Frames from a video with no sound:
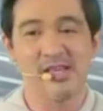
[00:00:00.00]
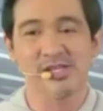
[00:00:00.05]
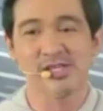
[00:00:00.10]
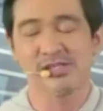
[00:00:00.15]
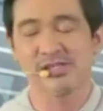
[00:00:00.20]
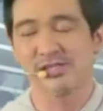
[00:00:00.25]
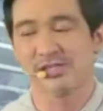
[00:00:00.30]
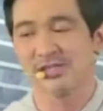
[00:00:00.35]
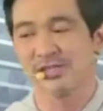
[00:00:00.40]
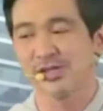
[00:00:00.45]
this
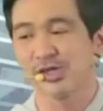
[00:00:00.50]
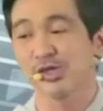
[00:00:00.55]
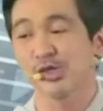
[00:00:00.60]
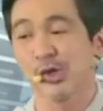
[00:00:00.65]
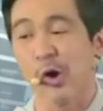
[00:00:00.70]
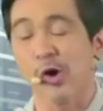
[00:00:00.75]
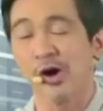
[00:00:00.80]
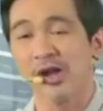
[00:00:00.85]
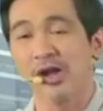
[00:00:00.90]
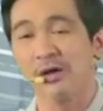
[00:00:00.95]

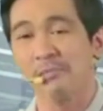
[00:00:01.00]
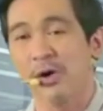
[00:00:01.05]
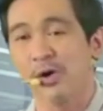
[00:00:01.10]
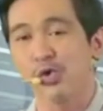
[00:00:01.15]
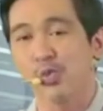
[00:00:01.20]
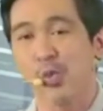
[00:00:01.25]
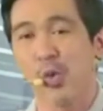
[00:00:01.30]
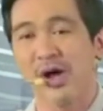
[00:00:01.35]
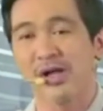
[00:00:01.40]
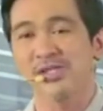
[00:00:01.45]
story
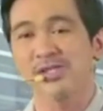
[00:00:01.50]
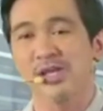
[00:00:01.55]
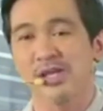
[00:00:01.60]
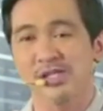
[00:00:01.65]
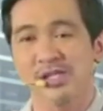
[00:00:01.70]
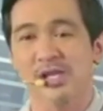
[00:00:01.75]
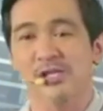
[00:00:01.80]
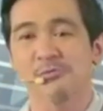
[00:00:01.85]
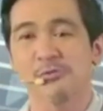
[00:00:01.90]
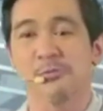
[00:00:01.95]
about one
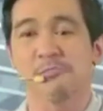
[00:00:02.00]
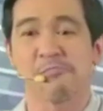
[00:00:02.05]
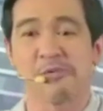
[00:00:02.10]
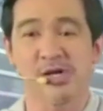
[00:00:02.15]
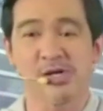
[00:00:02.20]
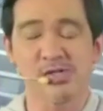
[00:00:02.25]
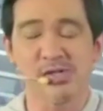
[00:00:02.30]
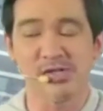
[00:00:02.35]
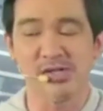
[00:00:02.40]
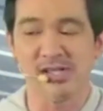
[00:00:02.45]
successful
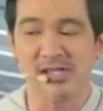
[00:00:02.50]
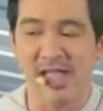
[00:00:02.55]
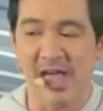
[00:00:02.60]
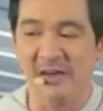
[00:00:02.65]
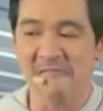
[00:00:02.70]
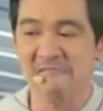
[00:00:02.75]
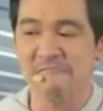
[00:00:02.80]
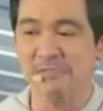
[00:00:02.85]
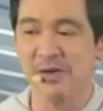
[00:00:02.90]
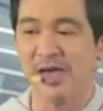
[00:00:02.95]
person in
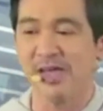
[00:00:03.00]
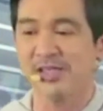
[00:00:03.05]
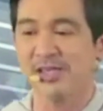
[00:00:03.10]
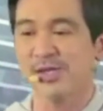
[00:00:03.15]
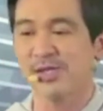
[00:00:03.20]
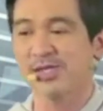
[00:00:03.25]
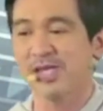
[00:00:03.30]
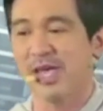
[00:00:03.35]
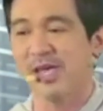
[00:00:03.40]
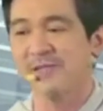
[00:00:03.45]
FB, and
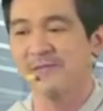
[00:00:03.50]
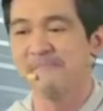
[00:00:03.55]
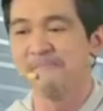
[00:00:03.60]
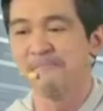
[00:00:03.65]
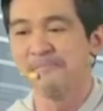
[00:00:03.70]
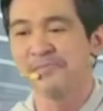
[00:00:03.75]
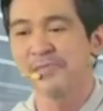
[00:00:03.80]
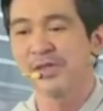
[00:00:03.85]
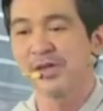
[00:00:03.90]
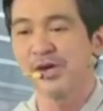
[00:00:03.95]
he said,
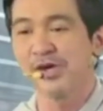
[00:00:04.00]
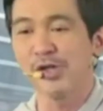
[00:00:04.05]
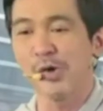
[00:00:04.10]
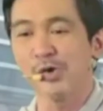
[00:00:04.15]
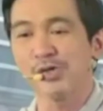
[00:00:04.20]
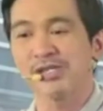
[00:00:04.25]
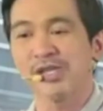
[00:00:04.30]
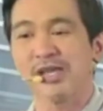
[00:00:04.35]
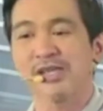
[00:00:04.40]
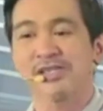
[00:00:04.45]

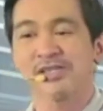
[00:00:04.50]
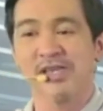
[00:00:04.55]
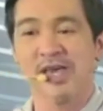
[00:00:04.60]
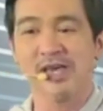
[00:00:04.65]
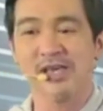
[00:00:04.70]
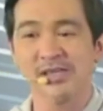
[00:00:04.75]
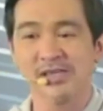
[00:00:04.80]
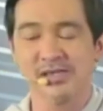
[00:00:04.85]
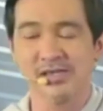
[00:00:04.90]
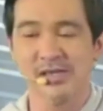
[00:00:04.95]

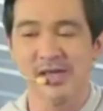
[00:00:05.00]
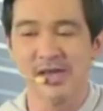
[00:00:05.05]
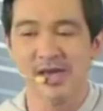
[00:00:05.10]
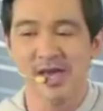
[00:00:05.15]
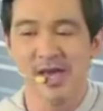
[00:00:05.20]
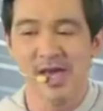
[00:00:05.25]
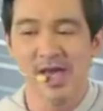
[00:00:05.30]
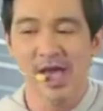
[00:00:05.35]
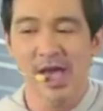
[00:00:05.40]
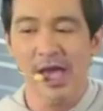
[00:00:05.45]
success
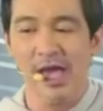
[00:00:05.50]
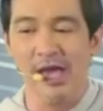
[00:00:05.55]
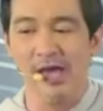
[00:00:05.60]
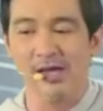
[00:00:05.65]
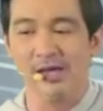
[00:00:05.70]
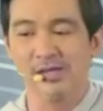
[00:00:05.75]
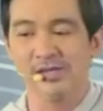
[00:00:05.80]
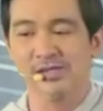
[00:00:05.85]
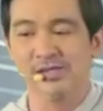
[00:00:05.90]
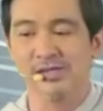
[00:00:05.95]

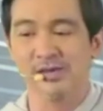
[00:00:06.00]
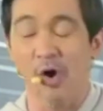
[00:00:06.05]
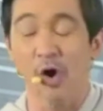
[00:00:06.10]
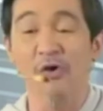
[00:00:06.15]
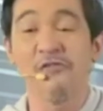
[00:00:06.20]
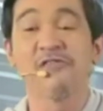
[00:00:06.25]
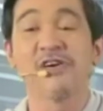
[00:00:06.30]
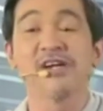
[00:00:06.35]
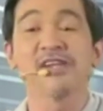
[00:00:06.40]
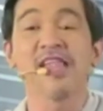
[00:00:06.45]
is
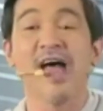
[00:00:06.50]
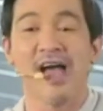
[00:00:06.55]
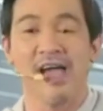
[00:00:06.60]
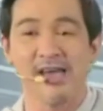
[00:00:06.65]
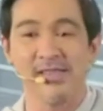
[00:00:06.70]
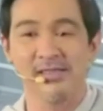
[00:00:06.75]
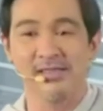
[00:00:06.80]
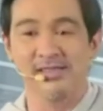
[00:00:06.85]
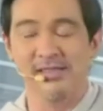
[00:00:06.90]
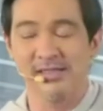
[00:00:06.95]

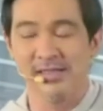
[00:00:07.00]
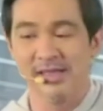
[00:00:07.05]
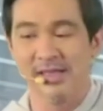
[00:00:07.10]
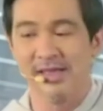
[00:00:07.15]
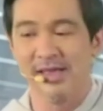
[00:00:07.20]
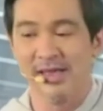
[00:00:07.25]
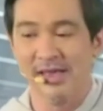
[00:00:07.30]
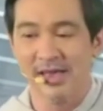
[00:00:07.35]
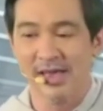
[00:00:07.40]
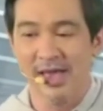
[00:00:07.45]
overnight,
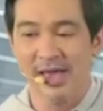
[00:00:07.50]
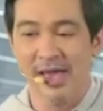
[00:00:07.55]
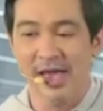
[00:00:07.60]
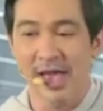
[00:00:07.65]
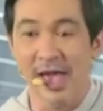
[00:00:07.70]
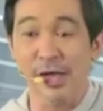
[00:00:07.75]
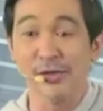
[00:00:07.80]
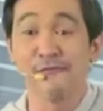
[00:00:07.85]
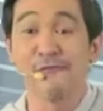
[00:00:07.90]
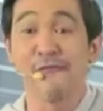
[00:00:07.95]

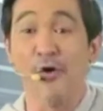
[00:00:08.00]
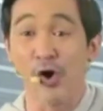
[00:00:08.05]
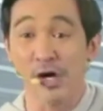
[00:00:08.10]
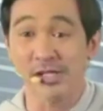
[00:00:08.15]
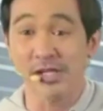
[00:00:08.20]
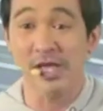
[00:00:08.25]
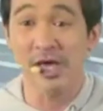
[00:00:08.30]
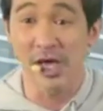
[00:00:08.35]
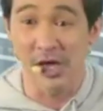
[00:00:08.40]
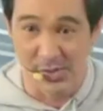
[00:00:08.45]
and
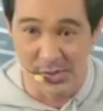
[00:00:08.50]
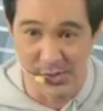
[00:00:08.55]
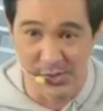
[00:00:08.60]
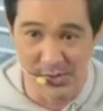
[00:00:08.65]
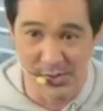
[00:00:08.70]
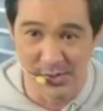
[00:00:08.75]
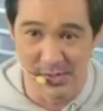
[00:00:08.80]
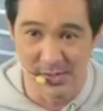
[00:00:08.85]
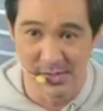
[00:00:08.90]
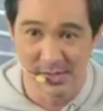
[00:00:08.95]
40
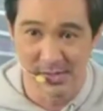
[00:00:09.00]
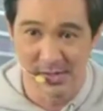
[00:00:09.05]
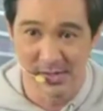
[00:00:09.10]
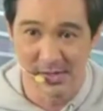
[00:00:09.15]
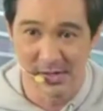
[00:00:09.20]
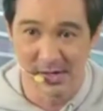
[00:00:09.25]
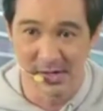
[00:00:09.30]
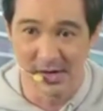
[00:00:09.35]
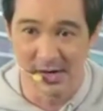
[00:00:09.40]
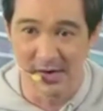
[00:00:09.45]
years.
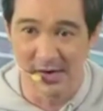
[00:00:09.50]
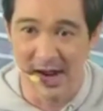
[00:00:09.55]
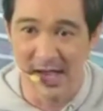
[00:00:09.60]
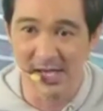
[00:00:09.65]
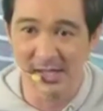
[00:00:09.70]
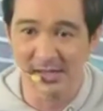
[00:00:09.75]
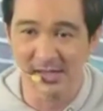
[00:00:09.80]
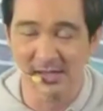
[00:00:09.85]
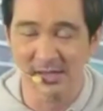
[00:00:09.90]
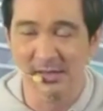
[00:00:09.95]
All
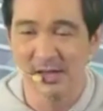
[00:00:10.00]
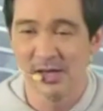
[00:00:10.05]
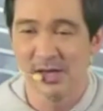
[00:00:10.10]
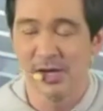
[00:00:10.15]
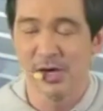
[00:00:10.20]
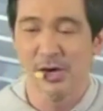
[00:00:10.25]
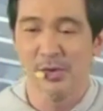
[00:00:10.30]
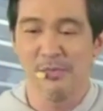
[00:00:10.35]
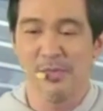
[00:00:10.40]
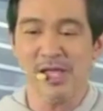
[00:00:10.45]
right?
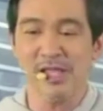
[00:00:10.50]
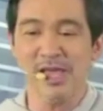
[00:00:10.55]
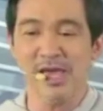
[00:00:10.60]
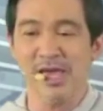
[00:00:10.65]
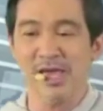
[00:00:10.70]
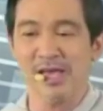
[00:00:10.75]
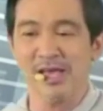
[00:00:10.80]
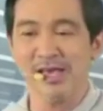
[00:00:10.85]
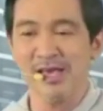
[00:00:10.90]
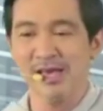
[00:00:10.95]

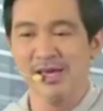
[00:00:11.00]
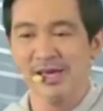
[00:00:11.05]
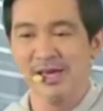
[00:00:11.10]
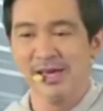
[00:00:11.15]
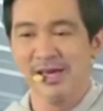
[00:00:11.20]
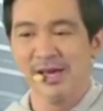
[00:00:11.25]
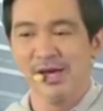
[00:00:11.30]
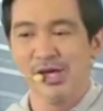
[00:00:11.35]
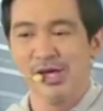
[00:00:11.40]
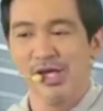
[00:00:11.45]
Meaning,
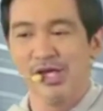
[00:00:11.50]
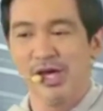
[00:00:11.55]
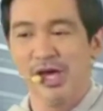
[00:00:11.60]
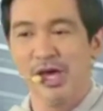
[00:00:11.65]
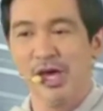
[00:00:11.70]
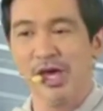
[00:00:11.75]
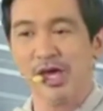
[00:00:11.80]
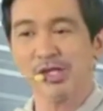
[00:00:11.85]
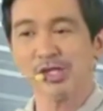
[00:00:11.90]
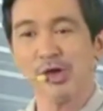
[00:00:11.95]

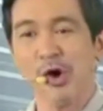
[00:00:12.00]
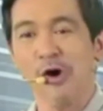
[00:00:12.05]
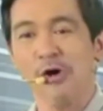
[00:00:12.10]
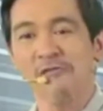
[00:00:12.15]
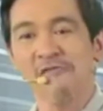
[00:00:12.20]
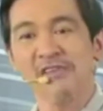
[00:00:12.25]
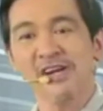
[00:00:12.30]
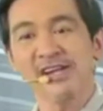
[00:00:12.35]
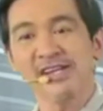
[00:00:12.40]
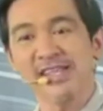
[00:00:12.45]
his
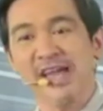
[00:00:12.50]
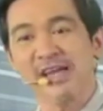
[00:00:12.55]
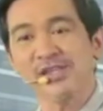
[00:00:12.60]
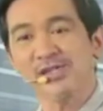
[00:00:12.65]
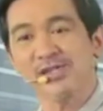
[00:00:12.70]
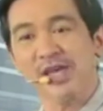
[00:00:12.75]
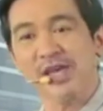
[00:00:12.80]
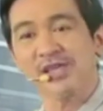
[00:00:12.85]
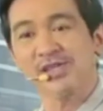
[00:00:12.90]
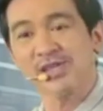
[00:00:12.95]

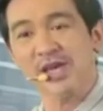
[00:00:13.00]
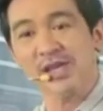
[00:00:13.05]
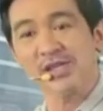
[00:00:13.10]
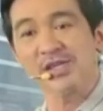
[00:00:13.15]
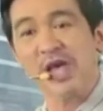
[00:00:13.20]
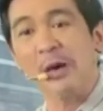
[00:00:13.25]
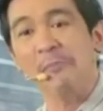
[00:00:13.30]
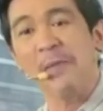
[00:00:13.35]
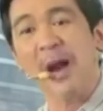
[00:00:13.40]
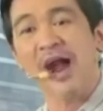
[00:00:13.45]
overnight
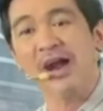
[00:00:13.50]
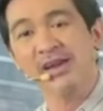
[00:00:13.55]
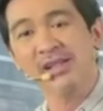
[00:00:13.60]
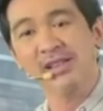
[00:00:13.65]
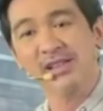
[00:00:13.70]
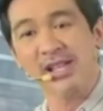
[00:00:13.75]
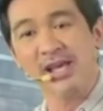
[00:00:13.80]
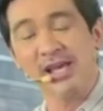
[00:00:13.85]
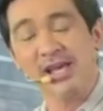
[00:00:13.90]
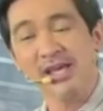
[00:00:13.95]
success
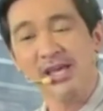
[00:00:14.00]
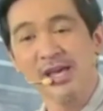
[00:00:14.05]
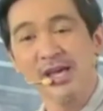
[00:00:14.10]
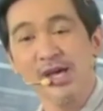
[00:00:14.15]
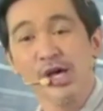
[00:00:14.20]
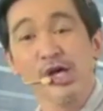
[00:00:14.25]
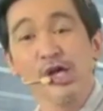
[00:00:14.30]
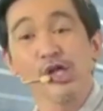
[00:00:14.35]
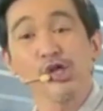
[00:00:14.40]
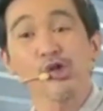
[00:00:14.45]
apparently
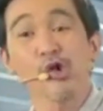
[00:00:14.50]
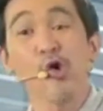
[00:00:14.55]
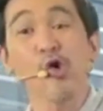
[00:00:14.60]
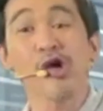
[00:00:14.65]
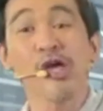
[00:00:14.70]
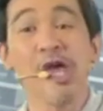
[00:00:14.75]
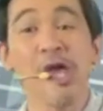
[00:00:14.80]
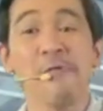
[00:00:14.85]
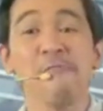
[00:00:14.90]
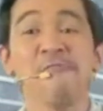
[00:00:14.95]

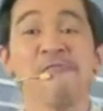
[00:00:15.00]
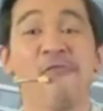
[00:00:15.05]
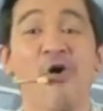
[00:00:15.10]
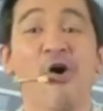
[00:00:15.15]
took him